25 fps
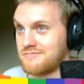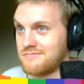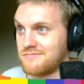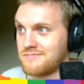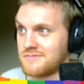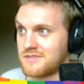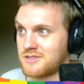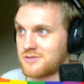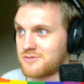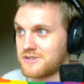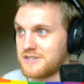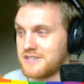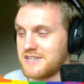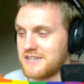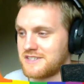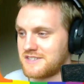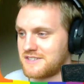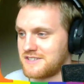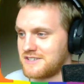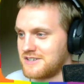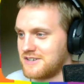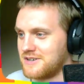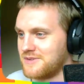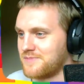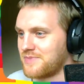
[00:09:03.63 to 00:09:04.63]
3
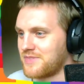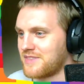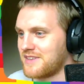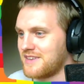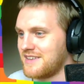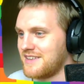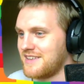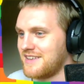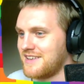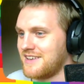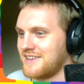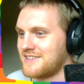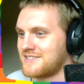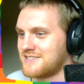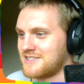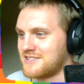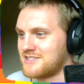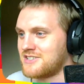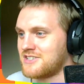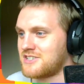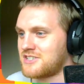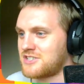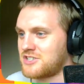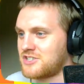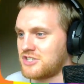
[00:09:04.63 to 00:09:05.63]
years ago.
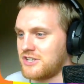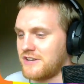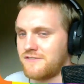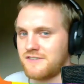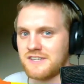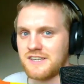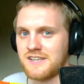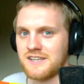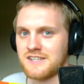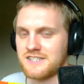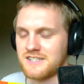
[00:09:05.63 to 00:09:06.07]
So just shifting